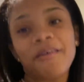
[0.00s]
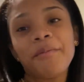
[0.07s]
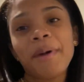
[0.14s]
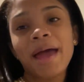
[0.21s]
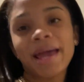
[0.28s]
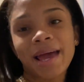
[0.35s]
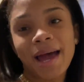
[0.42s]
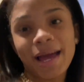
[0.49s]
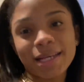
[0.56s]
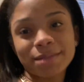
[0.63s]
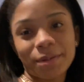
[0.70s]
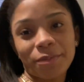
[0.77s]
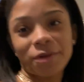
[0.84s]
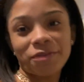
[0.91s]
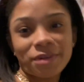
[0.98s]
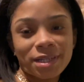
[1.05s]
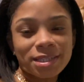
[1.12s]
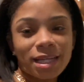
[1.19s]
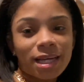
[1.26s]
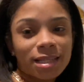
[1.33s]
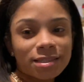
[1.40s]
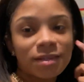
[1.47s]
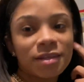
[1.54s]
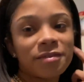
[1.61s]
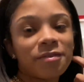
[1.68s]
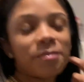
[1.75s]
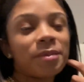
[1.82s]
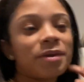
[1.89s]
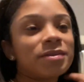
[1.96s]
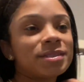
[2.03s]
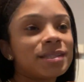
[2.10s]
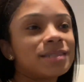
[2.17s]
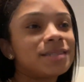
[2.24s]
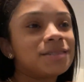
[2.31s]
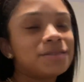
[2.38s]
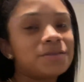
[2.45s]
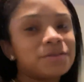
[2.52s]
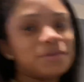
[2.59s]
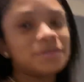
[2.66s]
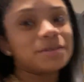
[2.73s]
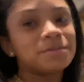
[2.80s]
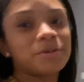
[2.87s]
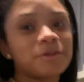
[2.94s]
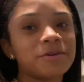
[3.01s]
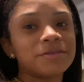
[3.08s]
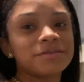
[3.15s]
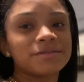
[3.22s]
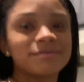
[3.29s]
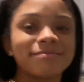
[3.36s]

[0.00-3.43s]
mind, guys. My boyfriend is here, so it didn't make no sense to do a poll.